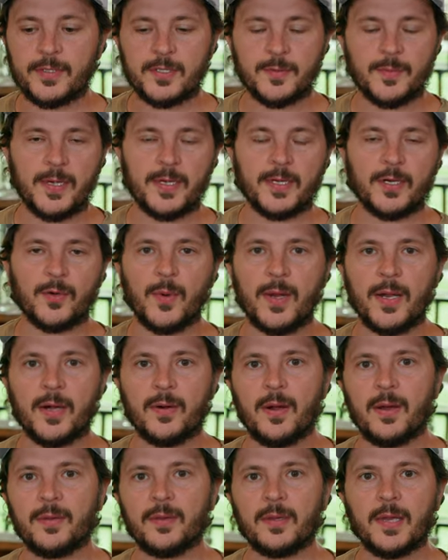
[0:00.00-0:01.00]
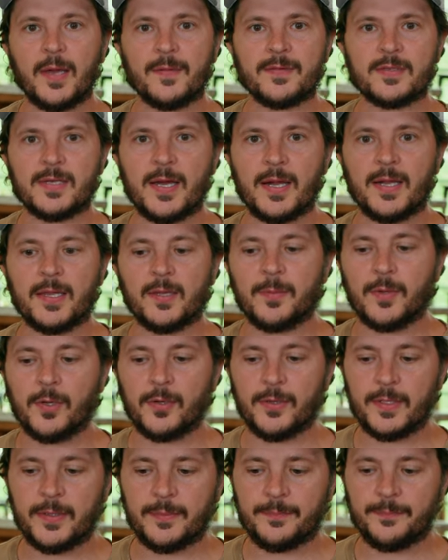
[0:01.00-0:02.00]
just make your way around the left side of the
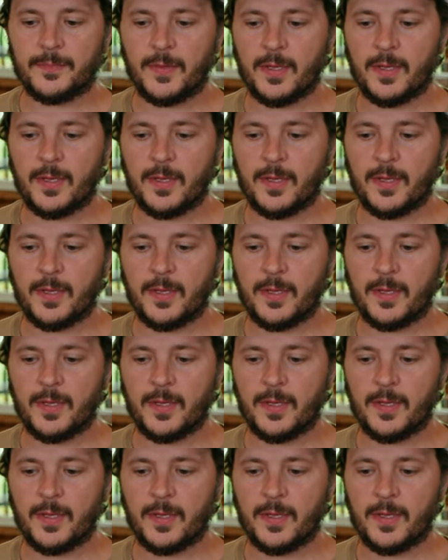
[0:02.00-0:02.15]
building,